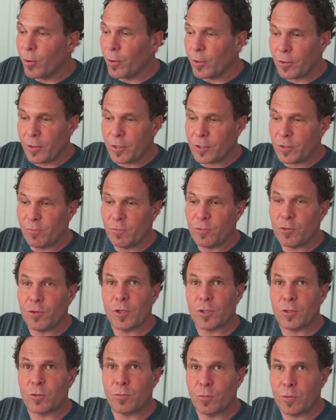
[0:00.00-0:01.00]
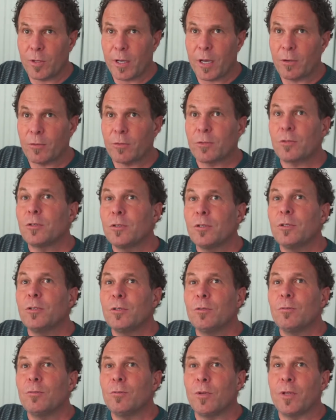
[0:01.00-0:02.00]
more aggressive tricks without
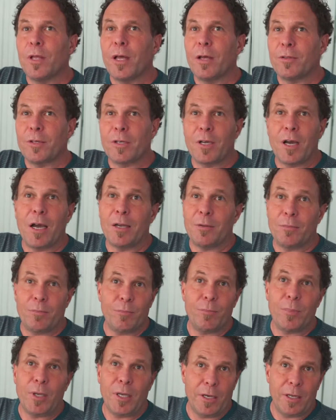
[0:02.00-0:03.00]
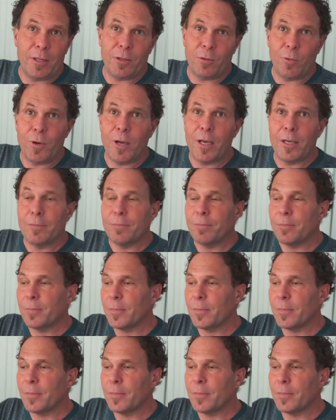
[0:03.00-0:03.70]
the kite being in the way.